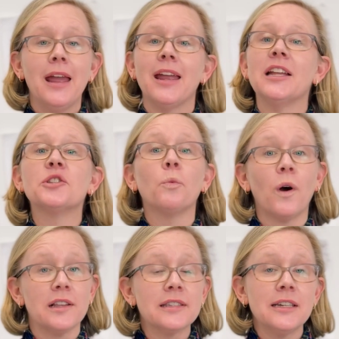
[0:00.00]
It's
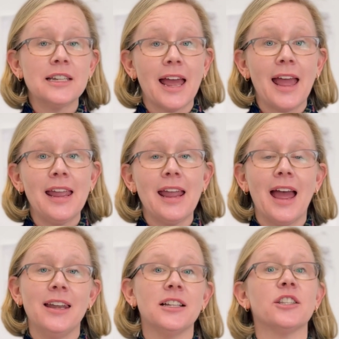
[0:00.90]
once a day
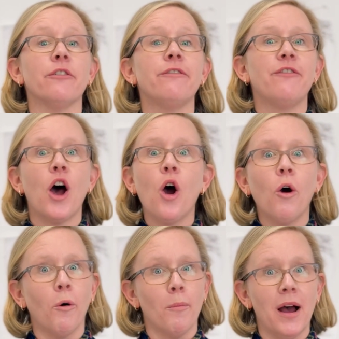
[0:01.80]
and it's a
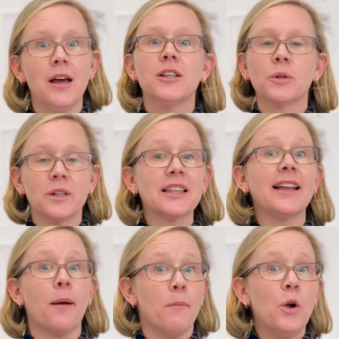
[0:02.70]
foam, so it's
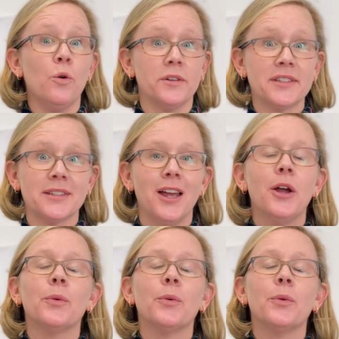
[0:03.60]
like a mousse,